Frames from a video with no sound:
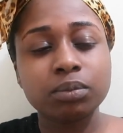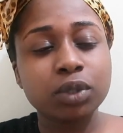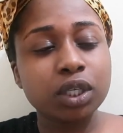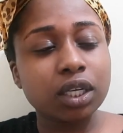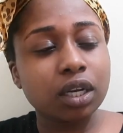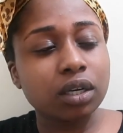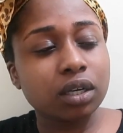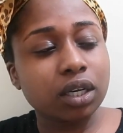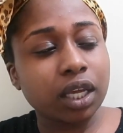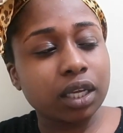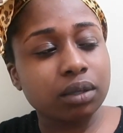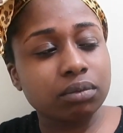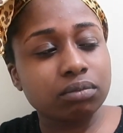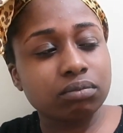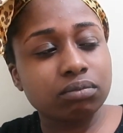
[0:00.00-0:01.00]
I'm looking at it
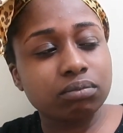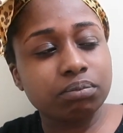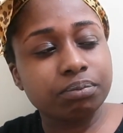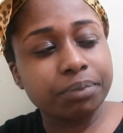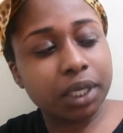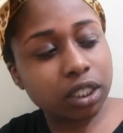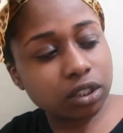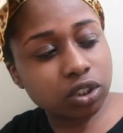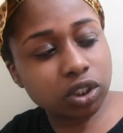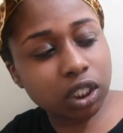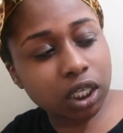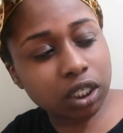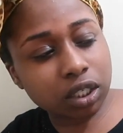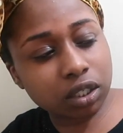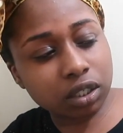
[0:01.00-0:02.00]
like, pitch,
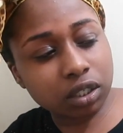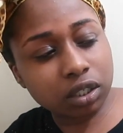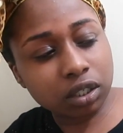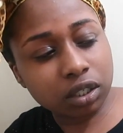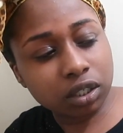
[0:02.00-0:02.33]
like,